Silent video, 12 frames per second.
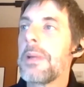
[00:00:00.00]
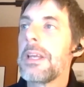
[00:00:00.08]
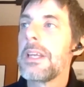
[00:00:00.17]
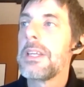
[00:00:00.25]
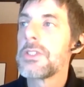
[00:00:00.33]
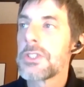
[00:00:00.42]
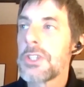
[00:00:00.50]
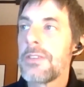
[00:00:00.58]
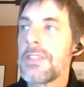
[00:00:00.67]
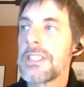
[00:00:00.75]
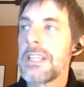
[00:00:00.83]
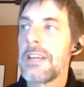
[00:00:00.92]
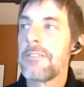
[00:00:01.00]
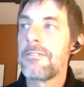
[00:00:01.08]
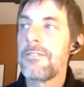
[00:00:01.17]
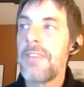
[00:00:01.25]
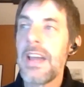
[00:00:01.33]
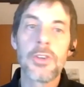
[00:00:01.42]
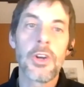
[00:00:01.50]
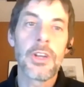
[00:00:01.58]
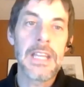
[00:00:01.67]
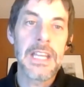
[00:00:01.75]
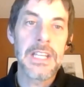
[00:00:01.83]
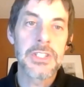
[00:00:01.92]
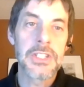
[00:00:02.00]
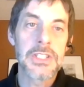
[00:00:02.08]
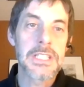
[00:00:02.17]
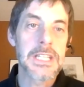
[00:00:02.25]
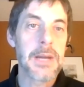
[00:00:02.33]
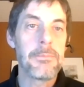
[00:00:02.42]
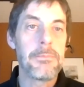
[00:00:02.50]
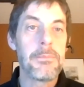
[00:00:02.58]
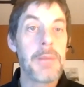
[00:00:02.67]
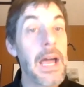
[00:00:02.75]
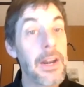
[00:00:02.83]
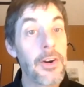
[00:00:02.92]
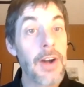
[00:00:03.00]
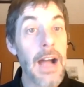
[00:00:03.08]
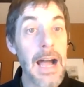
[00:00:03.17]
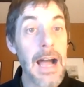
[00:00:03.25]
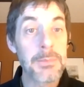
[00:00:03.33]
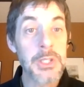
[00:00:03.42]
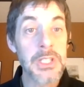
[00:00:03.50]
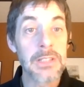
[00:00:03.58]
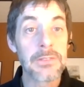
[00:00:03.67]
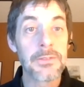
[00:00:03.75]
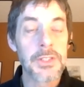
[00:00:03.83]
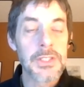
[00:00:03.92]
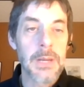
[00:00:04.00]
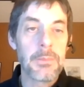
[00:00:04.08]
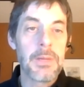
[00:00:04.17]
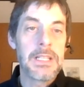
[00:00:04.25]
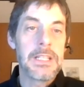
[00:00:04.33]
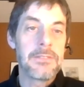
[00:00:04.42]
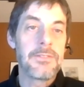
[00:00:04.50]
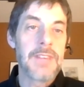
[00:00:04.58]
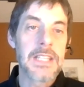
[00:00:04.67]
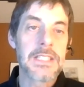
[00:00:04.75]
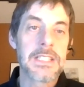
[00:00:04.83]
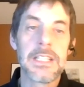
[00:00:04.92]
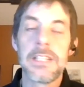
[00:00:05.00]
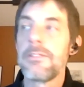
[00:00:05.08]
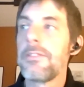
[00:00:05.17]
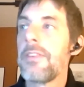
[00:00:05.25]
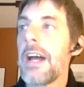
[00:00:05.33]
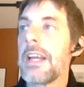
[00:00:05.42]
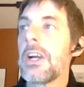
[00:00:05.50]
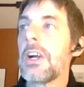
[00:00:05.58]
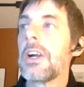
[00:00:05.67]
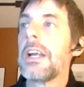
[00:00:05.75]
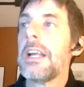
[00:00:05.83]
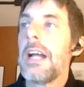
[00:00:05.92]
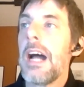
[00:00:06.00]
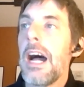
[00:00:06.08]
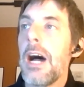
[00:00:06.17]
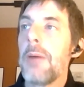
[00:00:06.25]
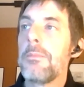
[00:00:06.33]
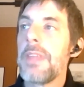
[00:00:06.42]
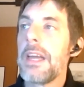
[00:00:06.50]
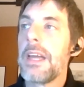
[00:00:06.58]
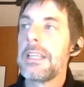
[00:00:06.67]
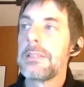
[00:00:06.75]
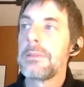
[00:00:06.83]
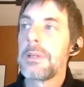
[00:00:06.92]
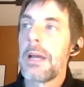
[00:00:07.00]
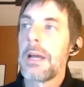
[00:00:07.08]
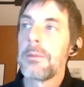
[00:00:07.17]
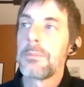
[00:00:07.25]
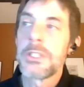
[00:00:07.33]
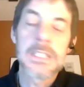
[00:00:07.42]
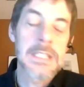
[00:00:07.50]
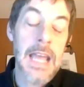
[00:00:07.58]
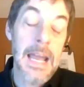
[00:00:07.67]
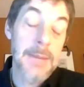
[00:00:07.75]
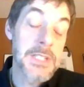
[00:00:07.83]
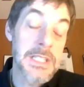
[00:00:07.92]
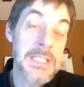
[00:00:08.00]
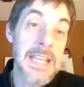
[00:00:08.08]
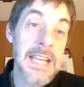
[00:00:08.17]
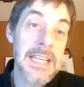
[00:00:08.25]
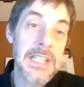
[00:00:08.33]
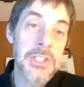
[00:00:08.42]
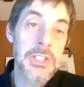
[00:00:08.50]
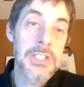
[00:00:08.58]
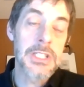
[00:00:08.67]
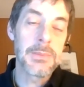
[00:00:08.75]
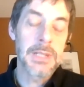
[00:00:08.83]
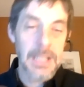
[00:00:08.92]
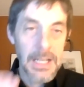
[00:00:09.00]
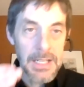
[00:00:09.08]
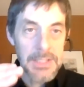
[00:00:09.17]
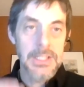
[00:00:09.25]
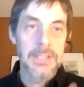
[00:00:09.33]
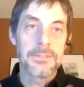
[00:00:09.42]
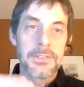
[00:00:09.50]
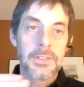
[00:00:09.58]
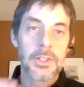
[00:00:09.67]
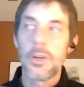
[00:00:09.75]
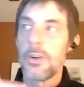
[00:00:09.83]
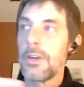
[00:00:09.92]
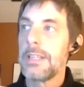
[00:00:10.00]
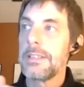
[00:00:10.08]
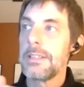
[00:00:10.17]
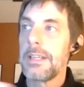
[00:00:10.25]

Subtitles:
is service in a federal agency a better option for somebody invested in fire than in perhaps a state agency because of current